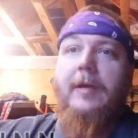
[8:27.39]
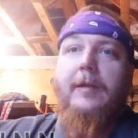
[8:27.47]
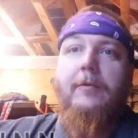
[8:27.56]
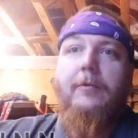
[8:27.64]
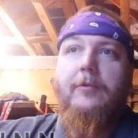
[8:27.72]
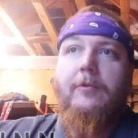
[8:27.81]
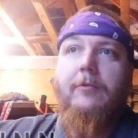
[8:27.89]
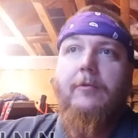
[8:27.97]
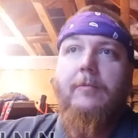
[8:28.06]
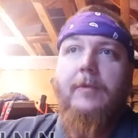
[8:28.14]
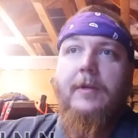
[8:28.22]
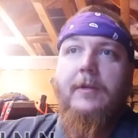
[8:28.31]
PETA, who told
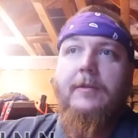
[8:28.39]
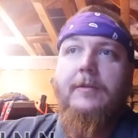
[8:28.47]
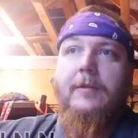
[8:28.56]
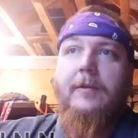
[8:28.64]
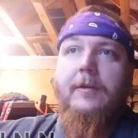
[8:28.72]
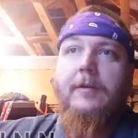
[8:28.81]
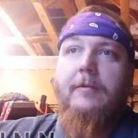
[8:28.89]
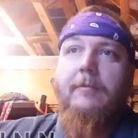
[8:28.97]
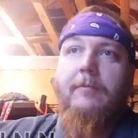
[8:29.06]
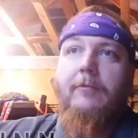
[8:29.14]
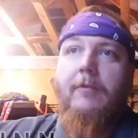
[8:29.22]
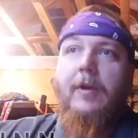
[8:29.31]
them that
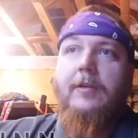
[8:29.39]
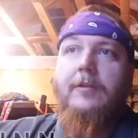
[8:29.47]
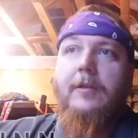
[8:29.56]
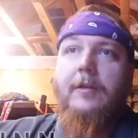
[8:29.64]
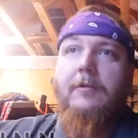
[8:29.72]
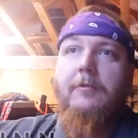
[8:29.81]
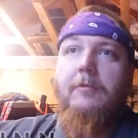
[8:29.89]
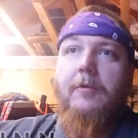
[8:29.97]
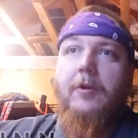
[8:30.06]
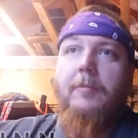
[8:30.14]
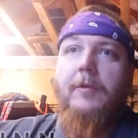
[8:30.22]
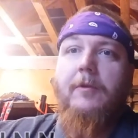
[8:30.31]
uh, racing
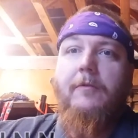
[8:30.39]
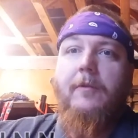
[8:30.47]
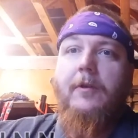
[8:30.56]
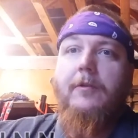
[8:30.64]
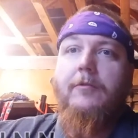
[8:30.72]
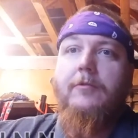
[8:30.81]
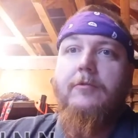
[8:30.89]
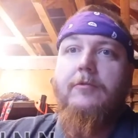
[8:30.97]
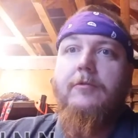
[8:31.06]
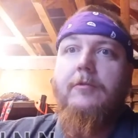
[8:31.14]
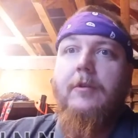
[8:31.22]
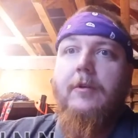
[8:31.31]
water
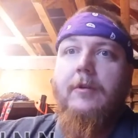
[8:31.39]
buffaloes